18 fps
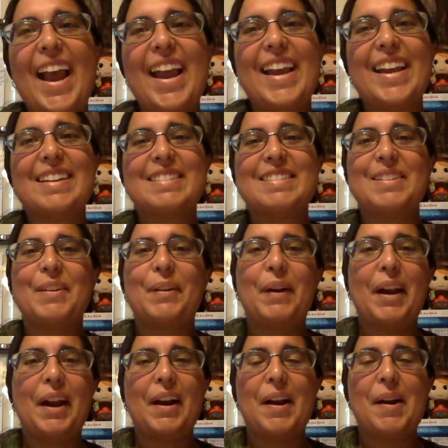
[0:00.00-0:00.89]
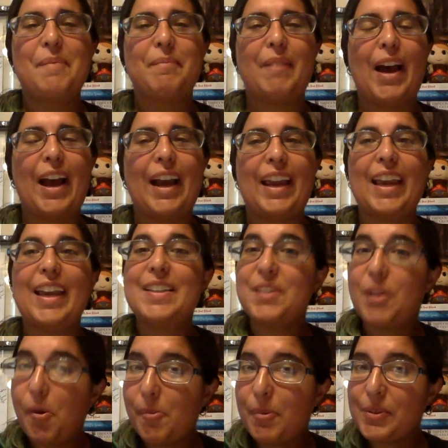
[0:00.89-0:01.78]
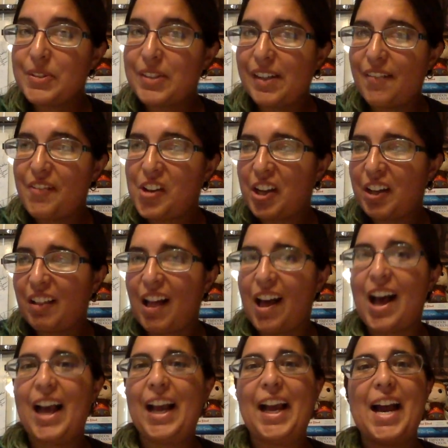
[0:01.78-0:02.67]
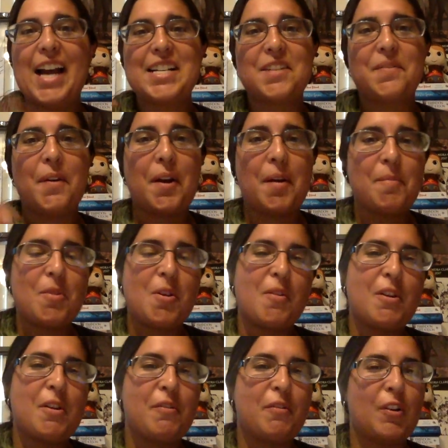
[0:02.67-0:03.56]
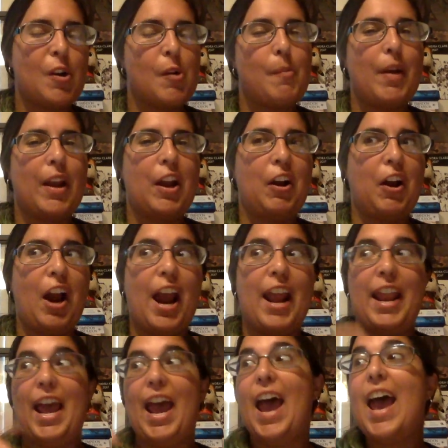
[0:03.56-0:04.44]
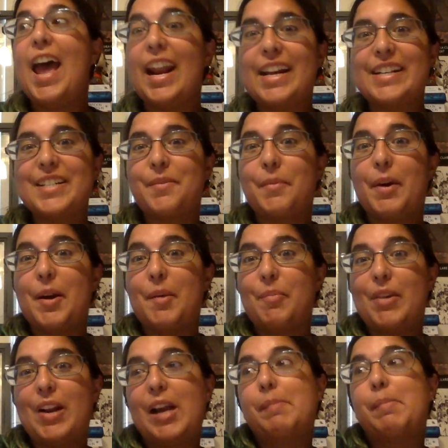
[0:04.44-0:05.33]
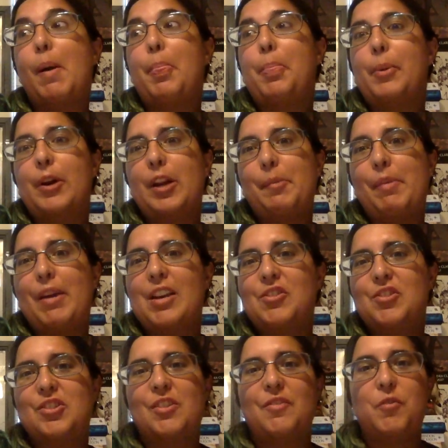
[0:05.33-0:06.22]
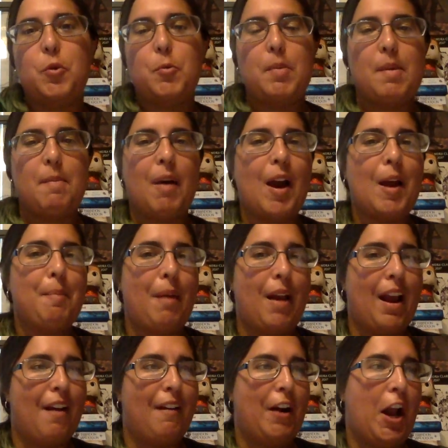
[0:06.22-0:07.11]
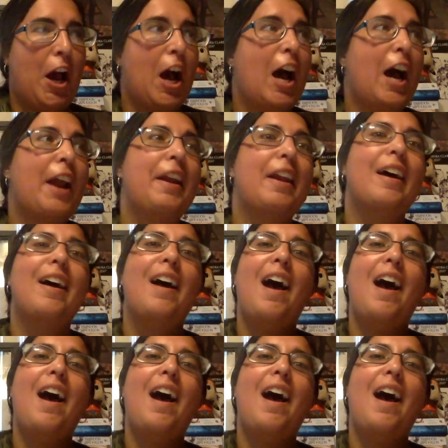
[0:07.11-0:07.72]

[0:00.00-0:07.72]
Hey, it's Lori here. I'm back. It's almost 11 o'clock. I did wind up going for a bike ride and I did wind up reading about 30 pages of You'd Be Mine by Erin Hahn.